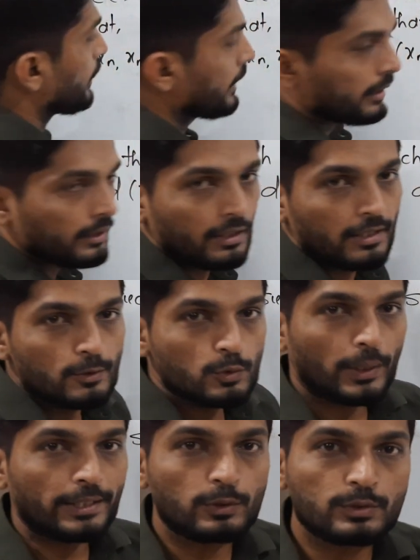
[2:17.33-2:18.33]
Okay,
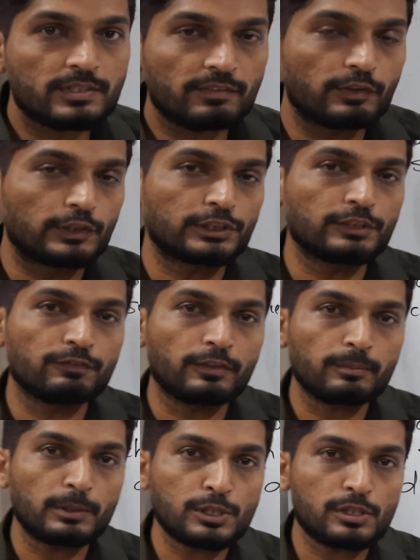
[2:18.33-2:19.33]
so I use the first
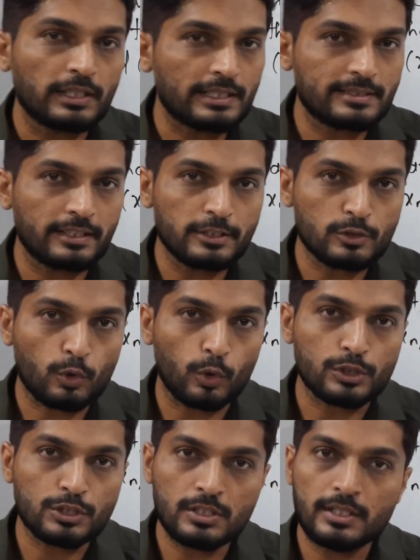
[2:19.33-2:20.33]
information, xn is
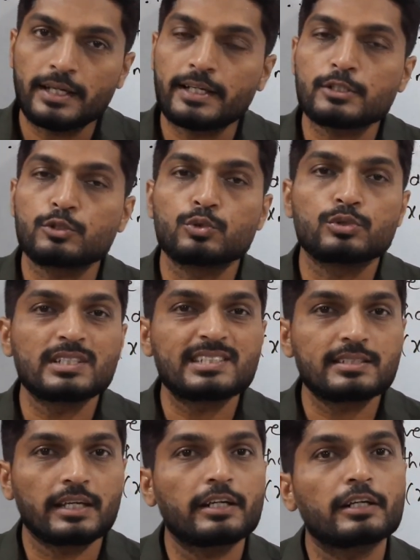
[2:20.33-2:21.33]
Cauchy. Let us use the
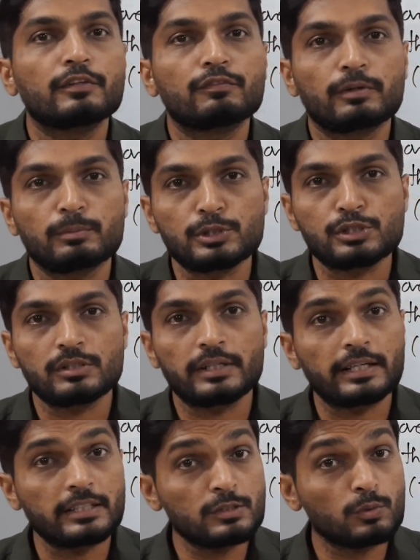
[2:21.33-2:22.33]
second information,
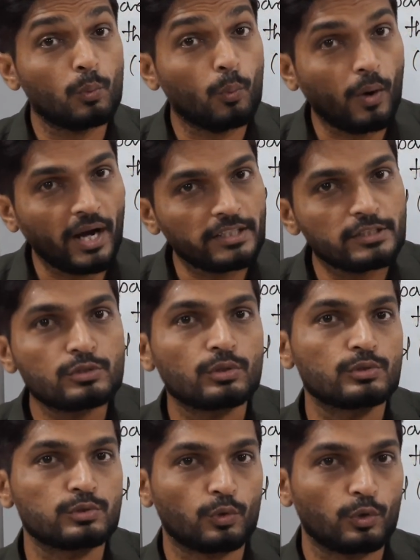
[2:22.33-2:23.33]
that is, yn is
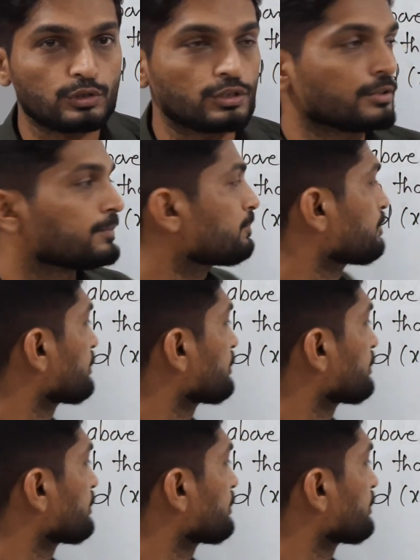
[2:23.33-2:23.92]
also Cauchy.